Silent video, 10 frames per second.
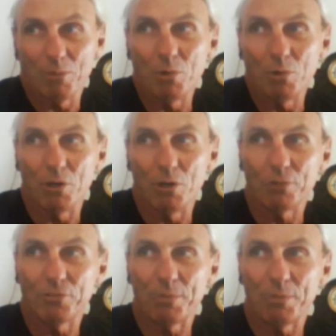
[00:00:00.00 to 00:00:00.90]
who
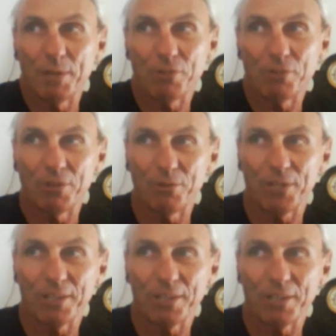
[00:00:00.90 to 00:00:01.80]
knows, depends on their
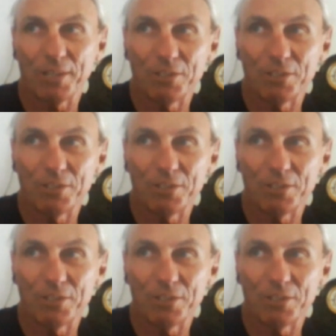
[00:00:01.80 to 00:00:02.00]
thickness,